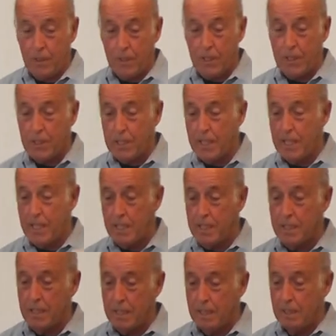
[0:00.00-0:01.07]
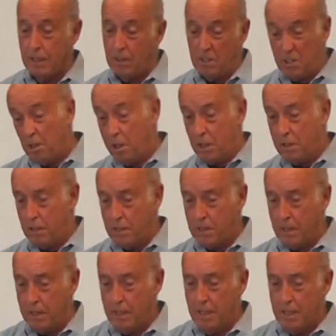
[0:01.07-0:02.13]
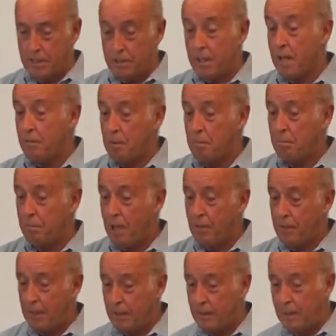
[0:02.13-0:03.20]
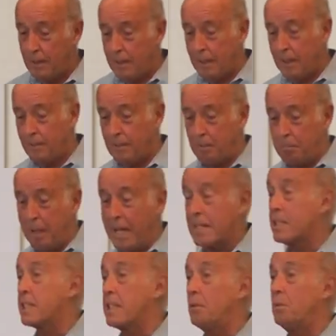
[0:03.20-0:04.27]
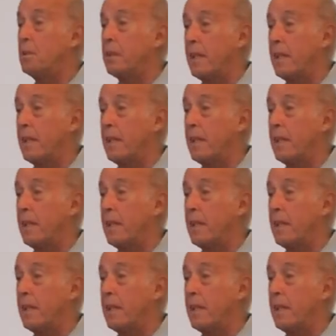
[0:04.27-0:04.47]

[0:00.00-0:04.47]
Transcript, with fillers: Christian and, well, sort of Christian, son of a, of a, of a pastor will